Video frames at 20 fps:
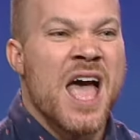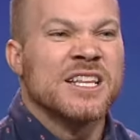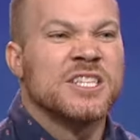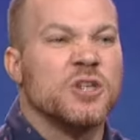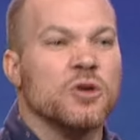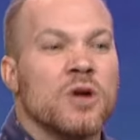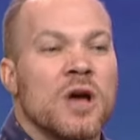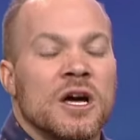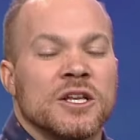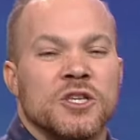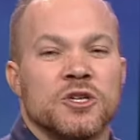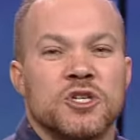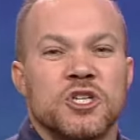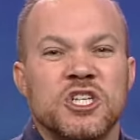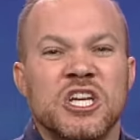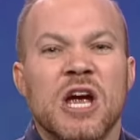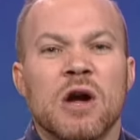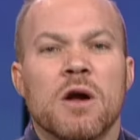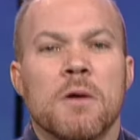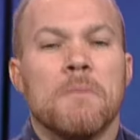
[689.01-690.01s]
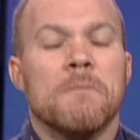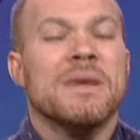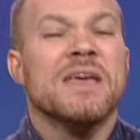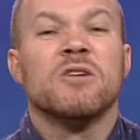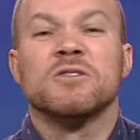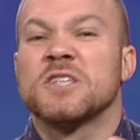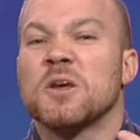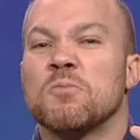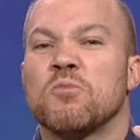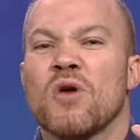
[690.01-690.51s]
to share a
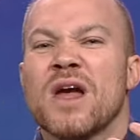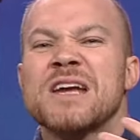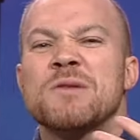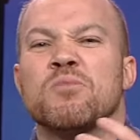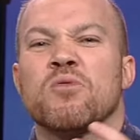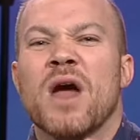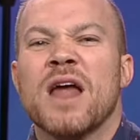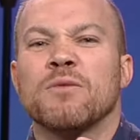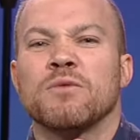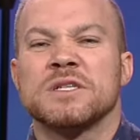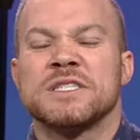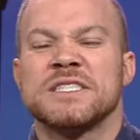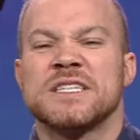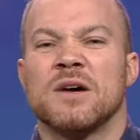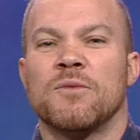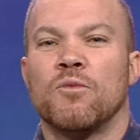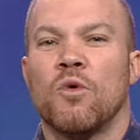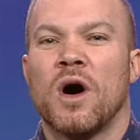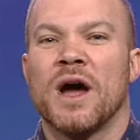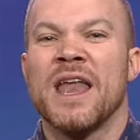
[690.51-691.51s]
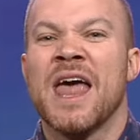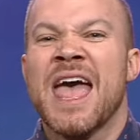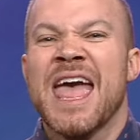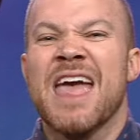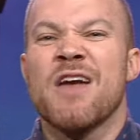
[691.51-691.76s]
meal, to break bread with someone,